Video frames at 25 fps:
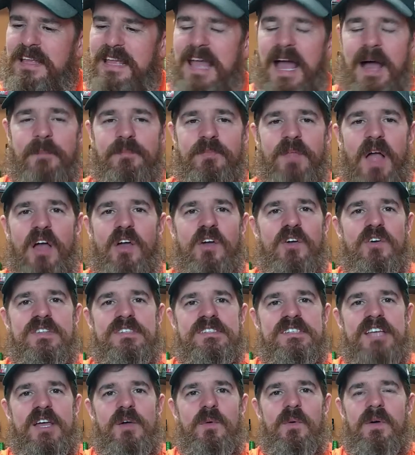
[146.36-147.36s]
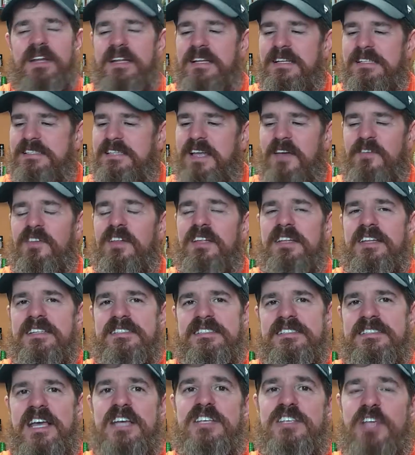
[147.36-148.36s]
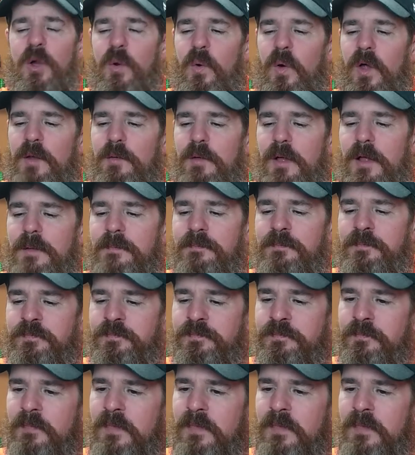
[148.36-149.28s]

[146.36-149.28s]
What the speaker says: Yeah, I couldn't tell you what it definitely doesn't taste like watermelon.